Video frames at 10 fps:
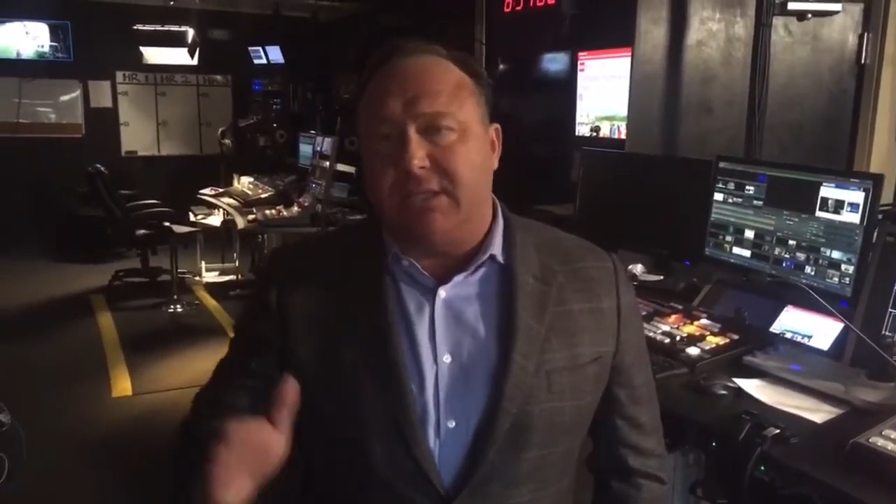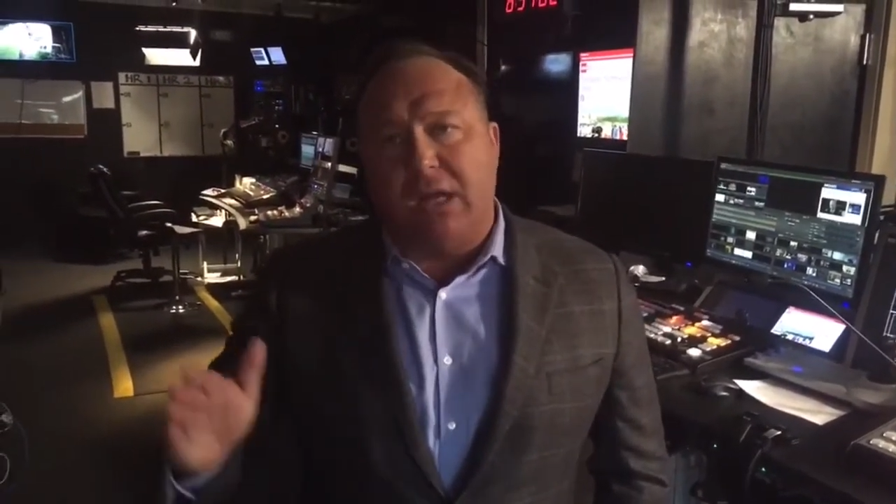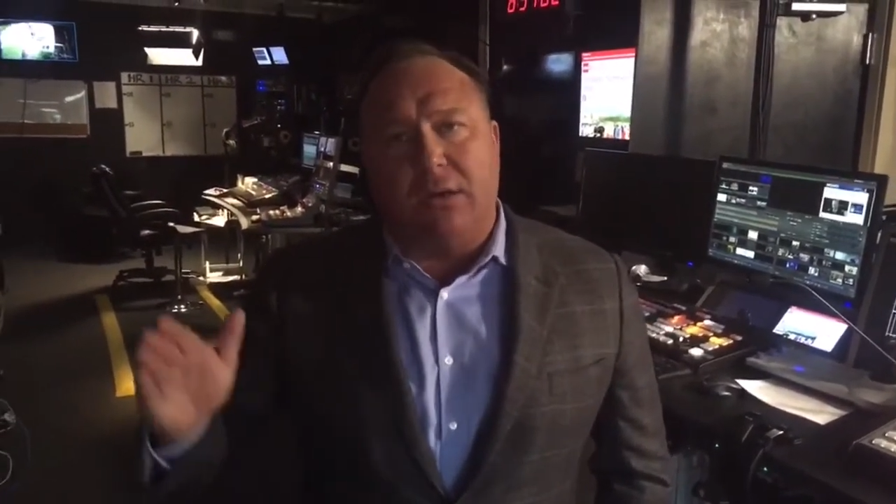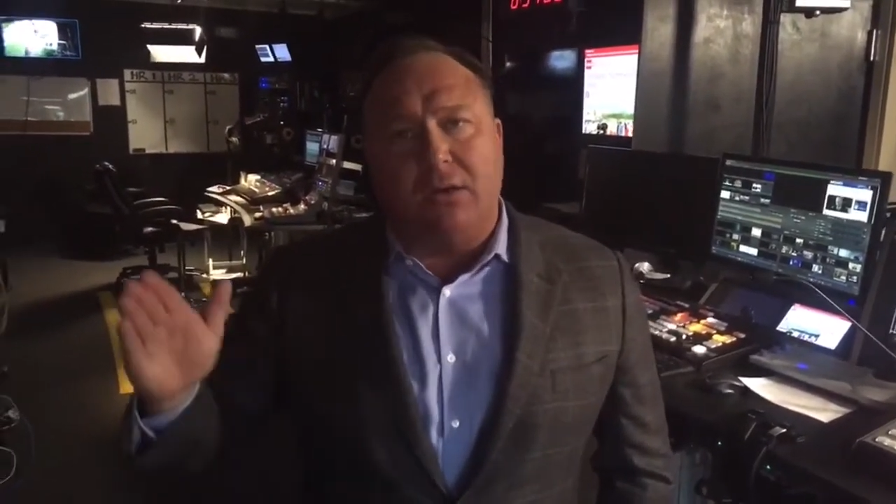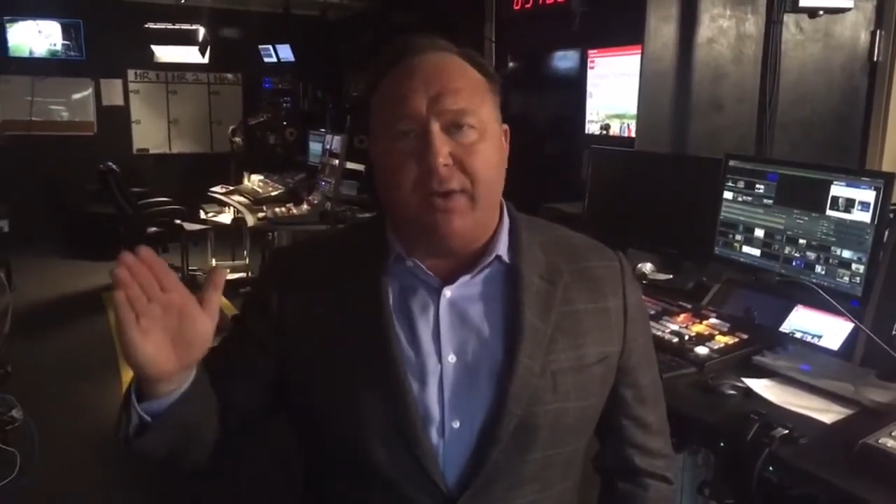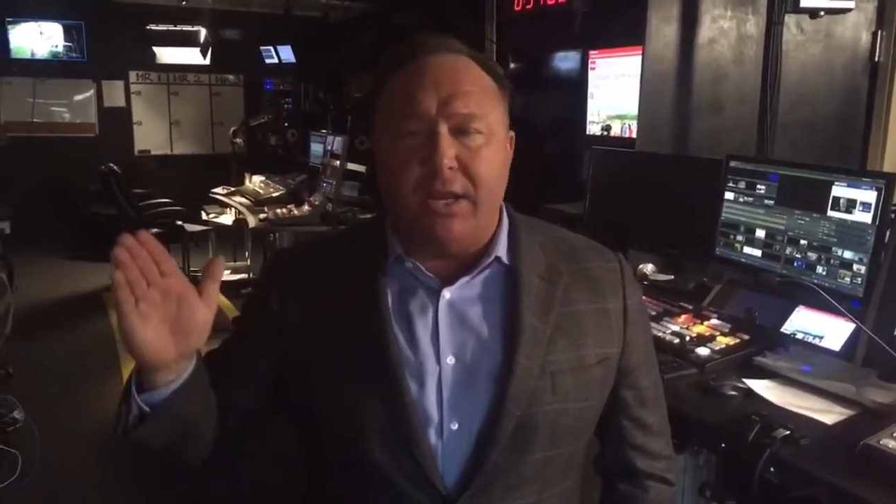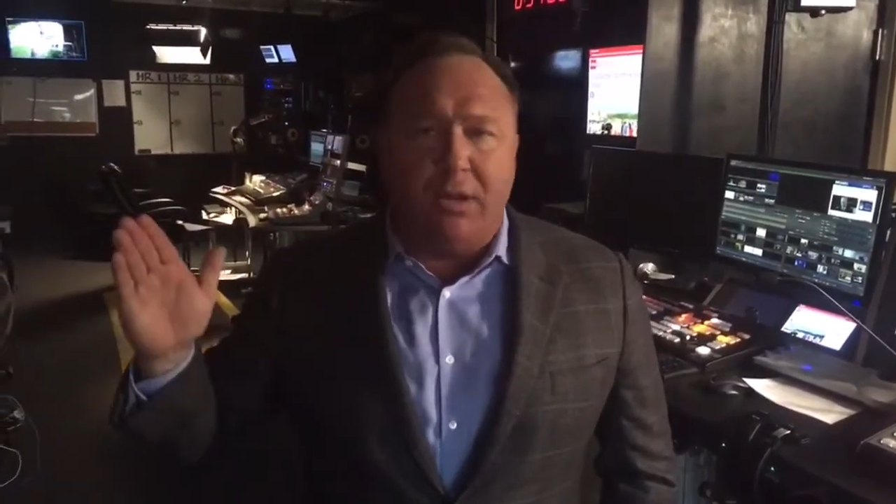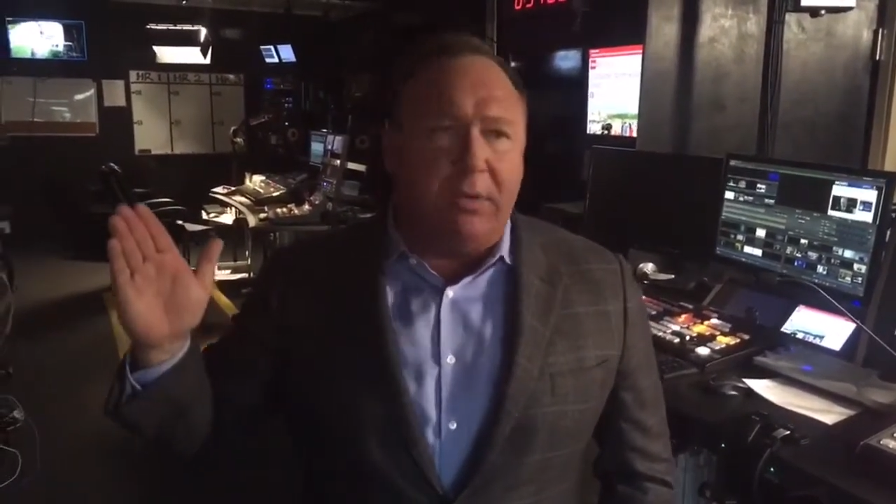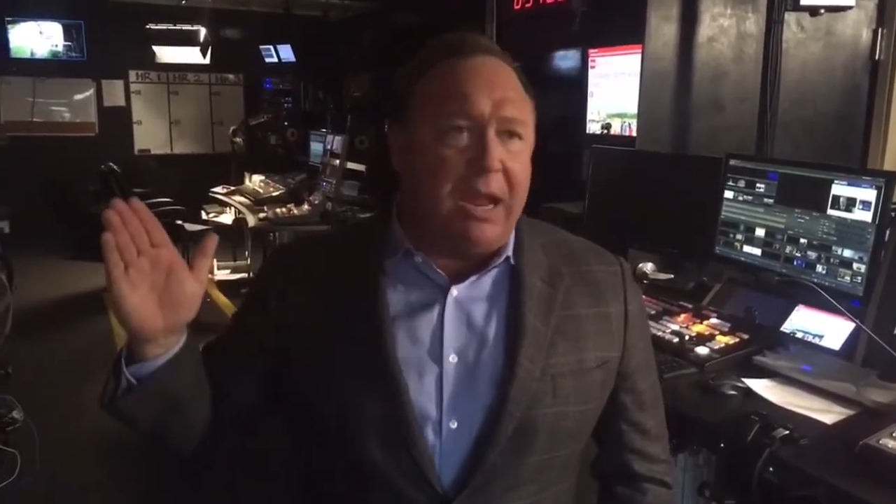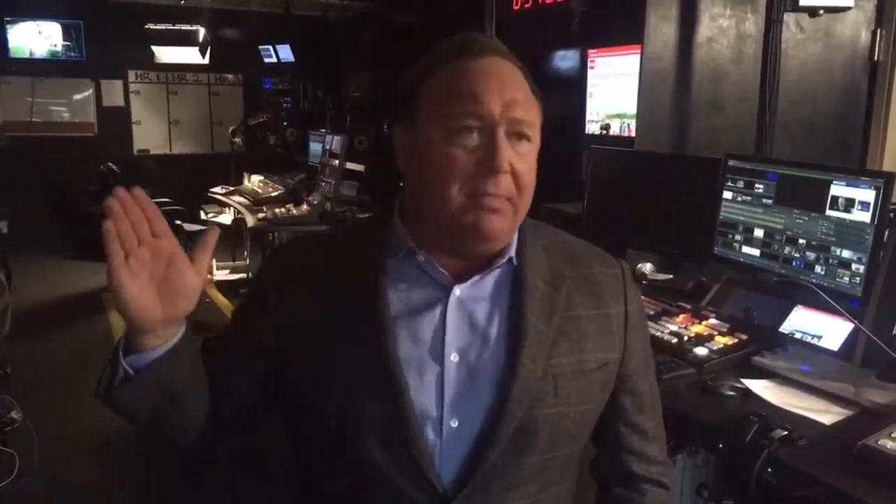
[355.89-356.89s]
color, creed,
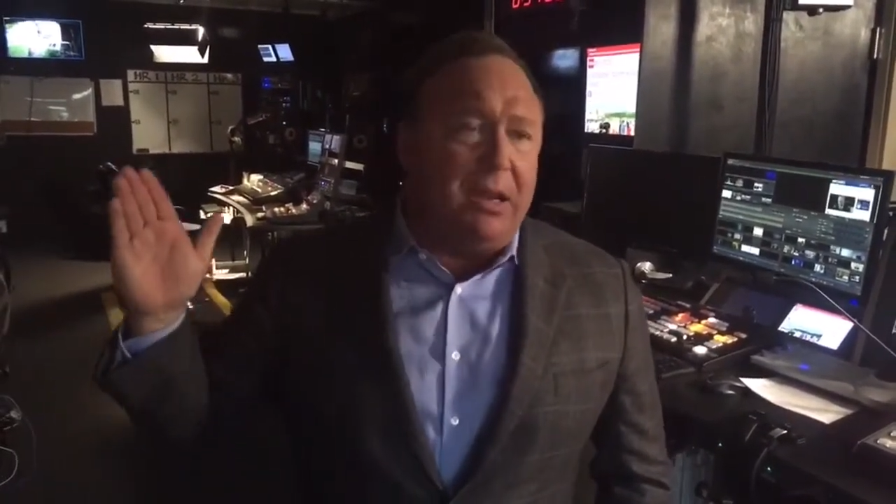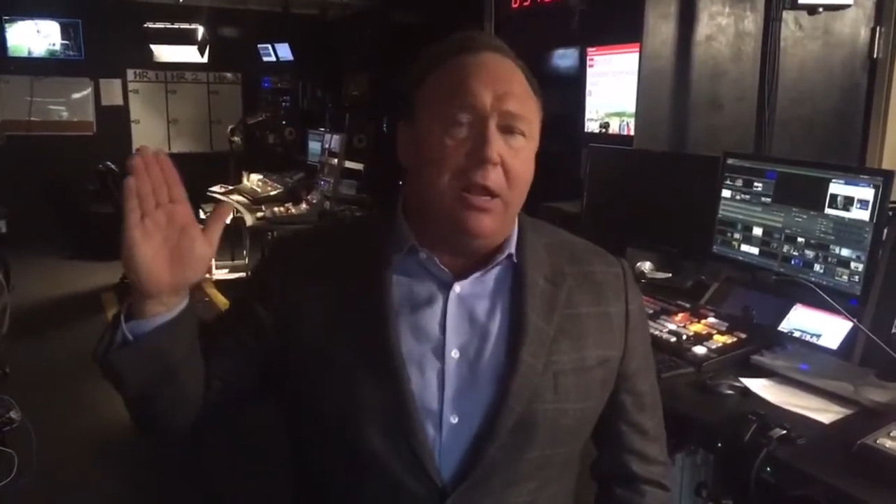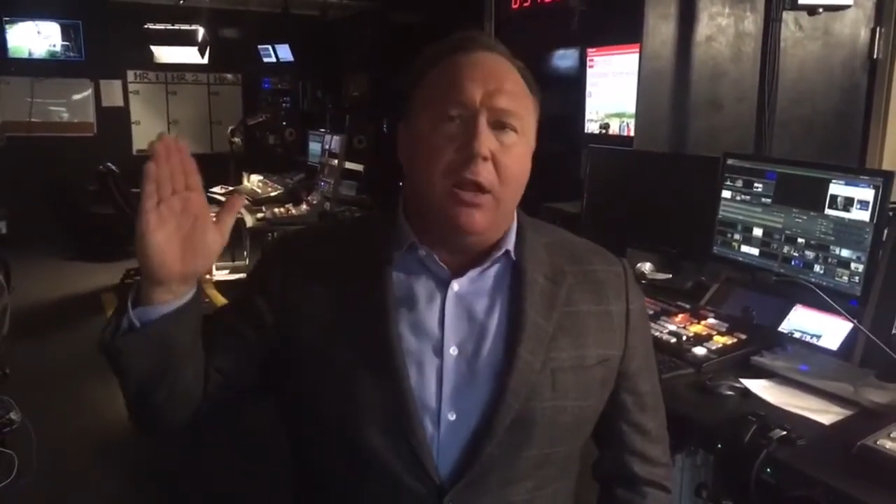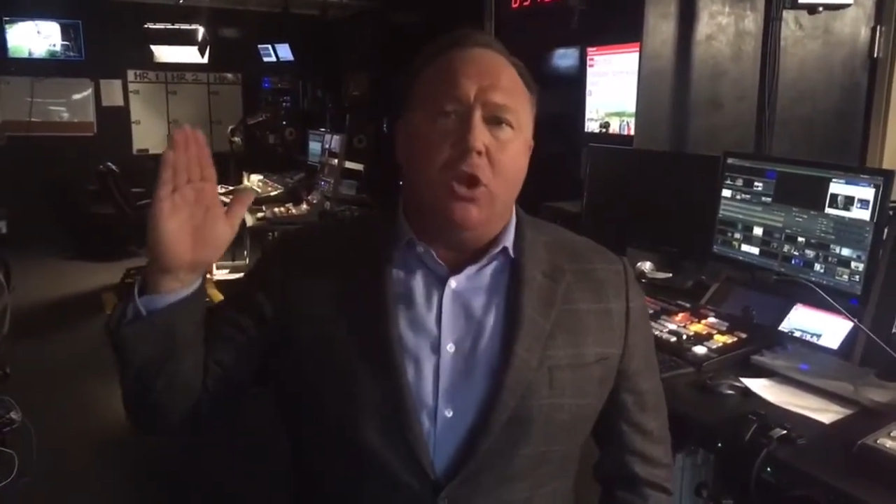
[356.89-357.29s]
you name it,